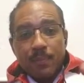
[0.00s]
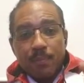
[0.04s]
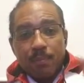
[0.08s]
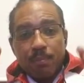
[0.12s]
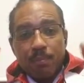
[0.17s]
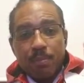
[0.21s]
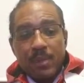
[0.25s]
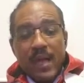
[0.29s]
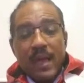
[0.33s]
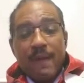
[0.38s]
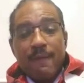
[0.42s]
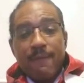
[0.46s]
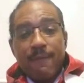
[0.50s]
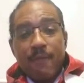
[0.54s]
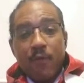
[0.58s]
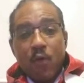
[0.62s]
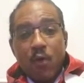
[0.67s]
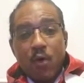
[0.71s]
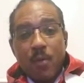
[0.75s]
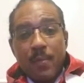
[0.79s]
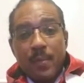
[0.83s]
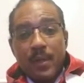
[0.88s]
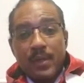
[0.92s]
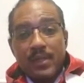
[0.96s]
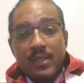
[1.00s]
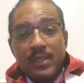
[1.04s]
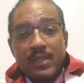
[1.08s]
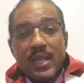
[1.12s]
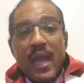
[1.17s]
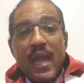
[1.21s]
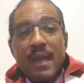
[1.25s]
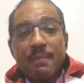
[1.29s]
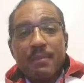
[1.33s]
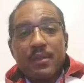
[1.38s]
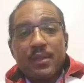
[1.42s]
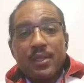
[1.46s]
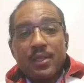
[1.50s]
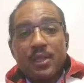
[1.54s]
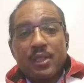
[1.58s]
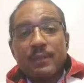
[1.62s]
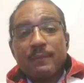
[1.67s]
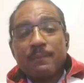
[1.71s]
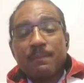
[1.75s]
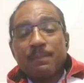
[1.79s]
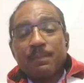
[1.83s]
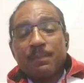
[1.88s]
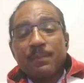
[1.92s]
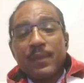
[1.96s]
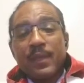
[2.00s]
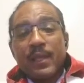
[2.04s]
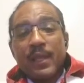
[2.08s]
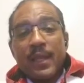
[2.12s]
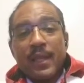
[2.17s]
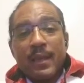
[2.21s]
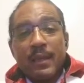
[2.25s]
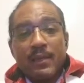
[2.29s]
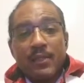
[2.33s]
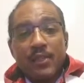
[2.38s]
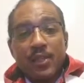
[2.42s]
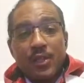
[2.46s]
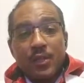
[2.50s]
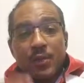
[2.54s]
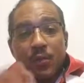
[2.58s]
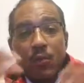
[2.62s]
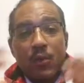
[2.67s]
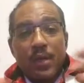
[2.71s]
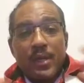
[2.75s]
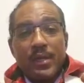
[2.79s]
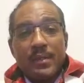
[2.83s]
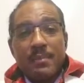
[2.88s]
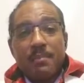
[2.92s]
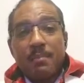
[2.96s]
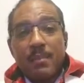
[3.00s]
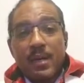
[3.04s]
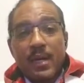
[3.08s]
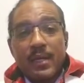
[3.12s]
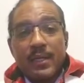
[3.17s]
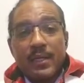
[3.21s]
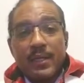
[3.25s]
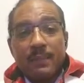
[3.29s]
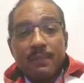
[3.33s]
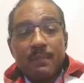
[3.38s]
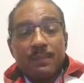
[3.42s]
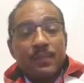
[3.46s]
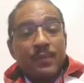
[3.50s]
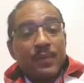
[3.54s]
platform established and generate money,